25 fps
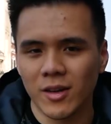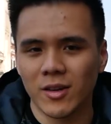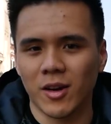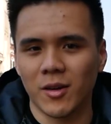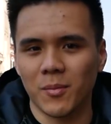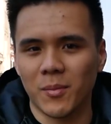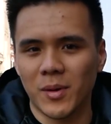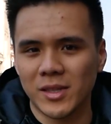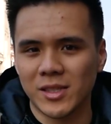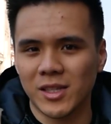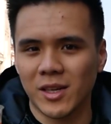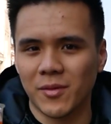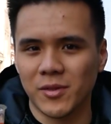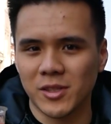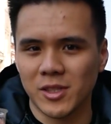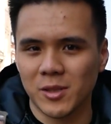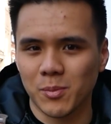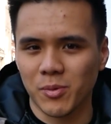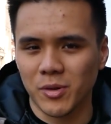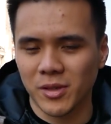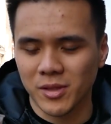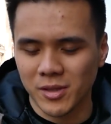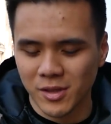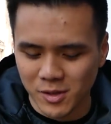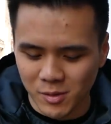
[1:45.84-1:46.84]
Got myself a
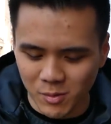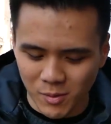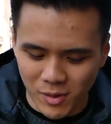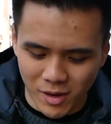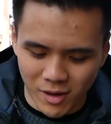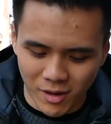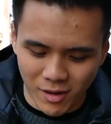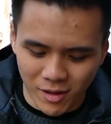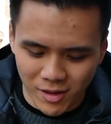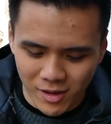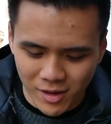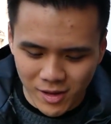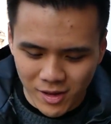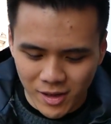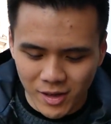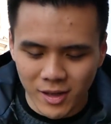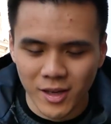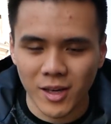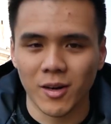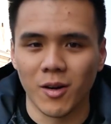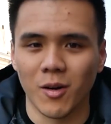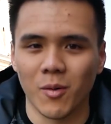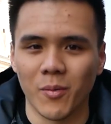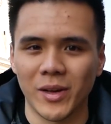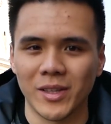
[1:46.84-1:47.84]
spritz as well.
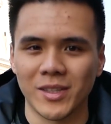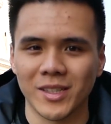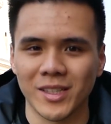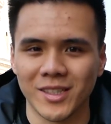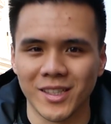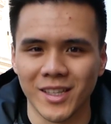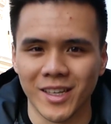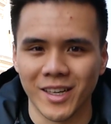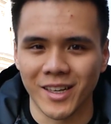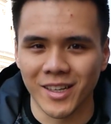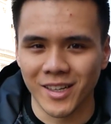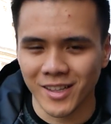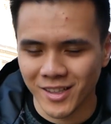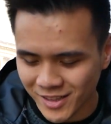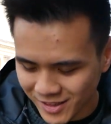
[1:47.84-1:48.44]
Cannot wait to dig in.